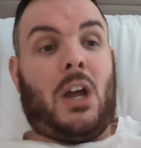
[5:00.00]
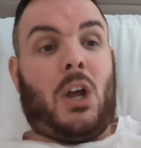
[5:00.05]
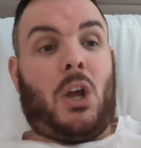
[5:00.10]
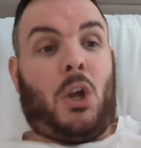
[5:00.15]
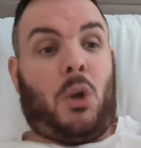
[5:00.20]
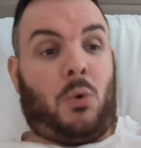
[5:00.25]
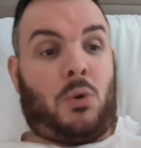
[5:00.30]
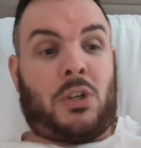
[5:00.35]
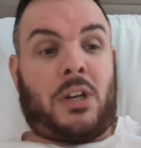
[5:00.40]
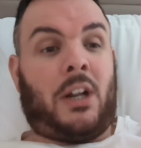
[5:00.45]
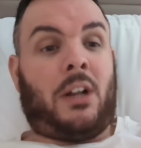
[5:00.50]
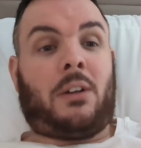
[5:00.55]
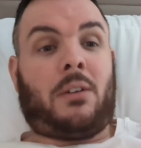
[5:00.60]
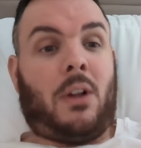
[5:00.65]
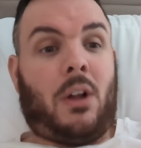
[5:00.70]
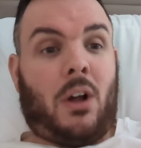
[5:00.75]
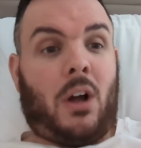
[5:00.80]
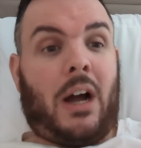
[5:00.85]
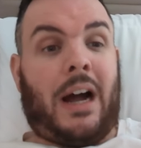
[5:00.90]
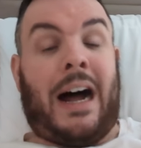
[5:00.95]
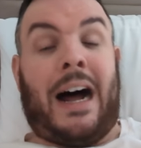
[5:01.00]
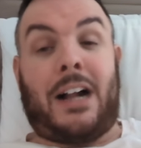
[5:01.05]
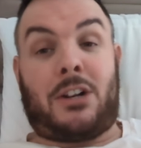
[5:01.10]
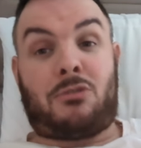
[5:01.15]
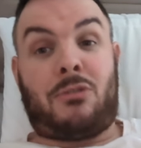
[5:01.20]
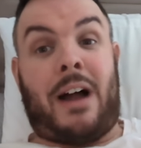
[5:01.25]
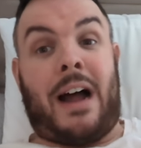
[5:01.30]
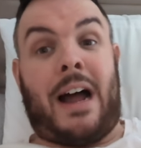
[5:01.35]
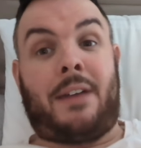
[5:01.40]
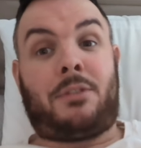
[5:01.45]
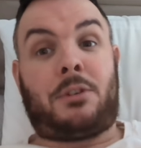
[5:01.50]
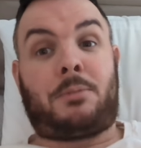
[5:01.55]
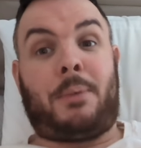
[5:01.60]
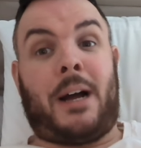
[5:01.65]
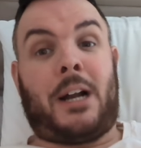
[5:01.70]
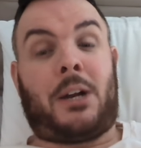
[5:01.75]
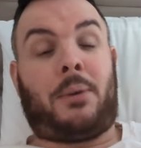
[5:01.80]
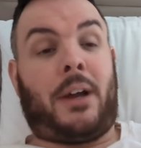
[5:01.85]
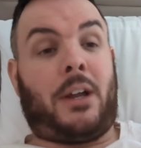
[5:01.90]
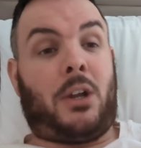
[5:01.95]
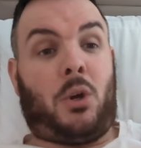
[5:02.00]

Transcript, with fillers: who still are drivers by the way,